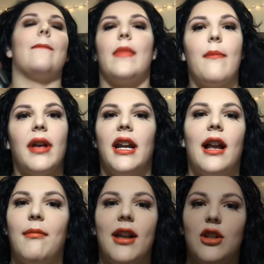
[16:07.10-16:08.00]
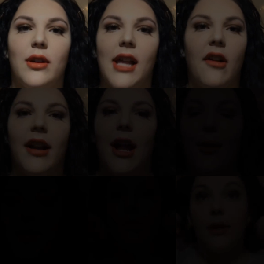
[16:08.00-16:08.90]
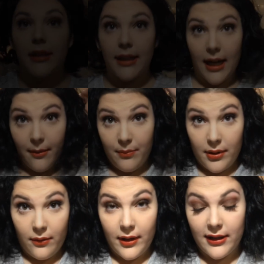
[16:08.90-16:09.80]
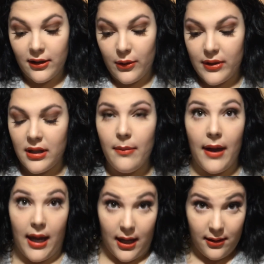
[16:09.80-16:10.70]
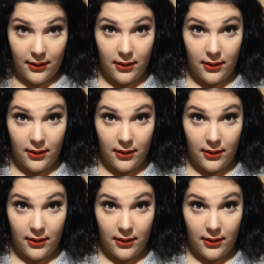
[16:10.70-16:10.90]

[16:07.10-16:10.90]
Okay, I'm not doing that right now. But yep, let's loose the bangs.